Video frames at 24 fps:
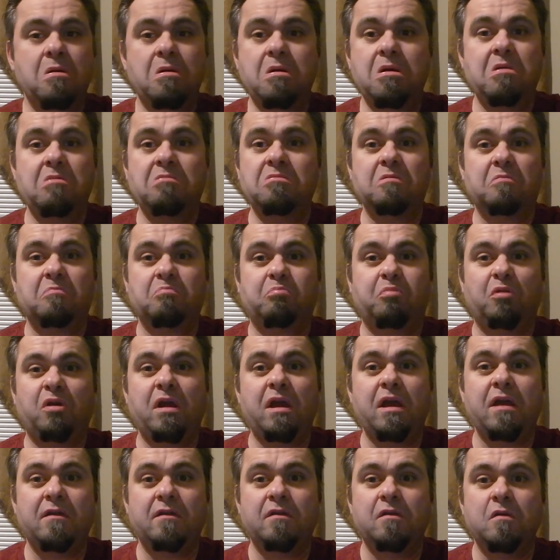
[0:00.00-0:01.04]
It looked
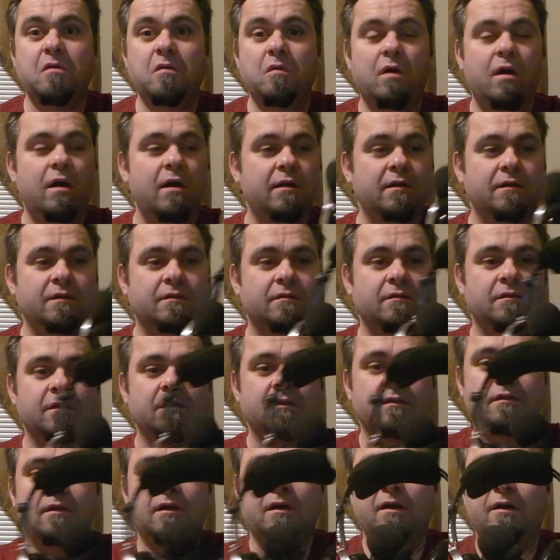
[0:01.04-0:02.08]
brand new, honestly.
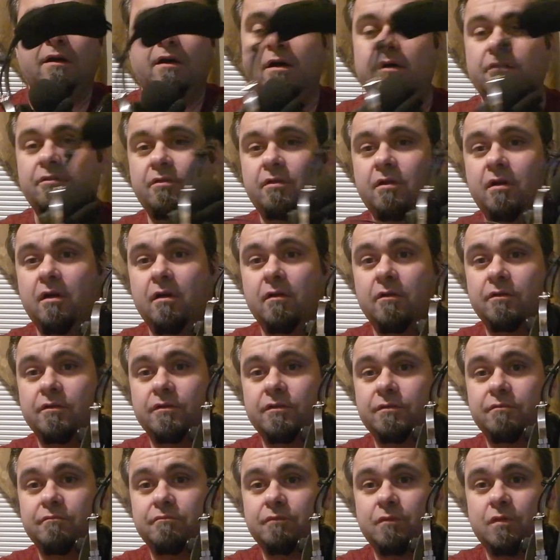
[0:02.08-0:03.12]
$100.
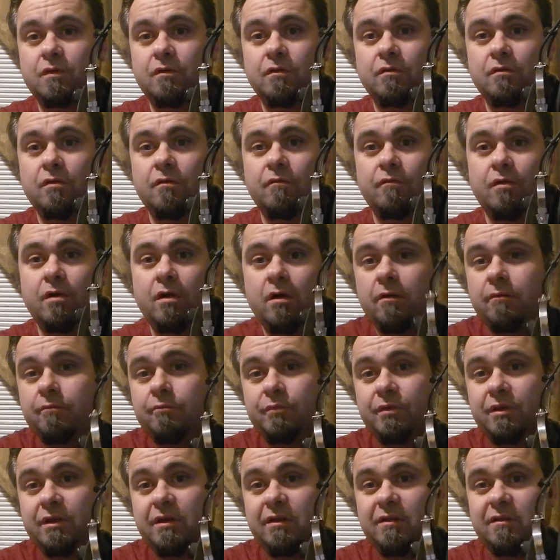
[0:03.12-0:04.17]
Couldn't go wrong.
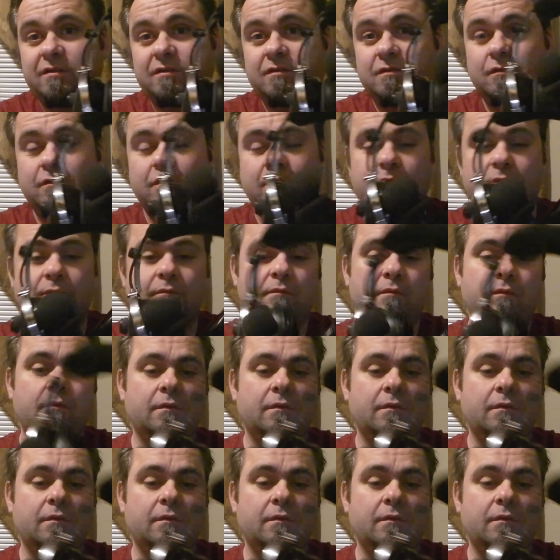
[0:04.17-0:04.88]
Beginning student.